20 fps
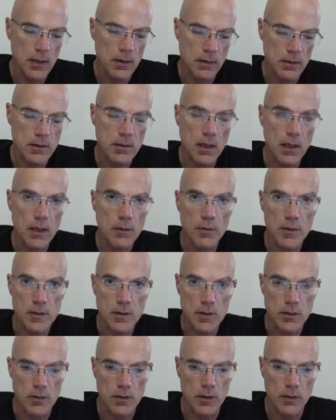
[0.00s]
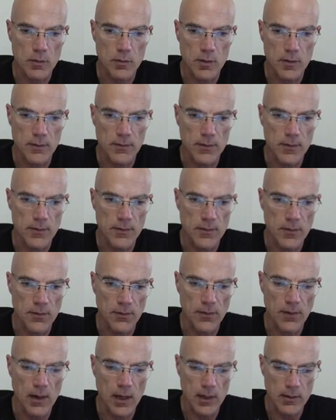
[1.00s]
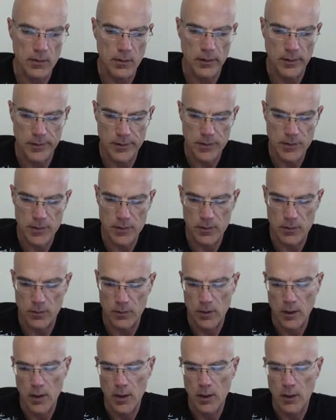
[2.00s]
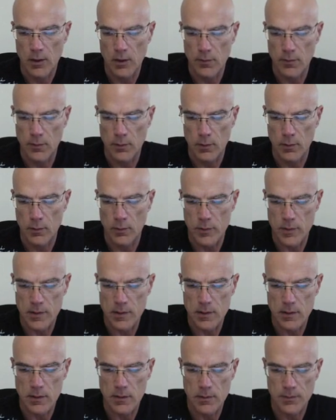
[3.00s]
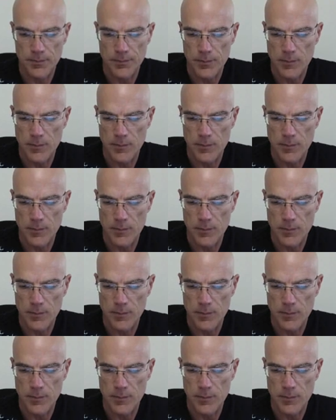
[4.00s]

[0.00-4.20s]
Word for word: The strike price is going to be fifty-five dollars, so you would lose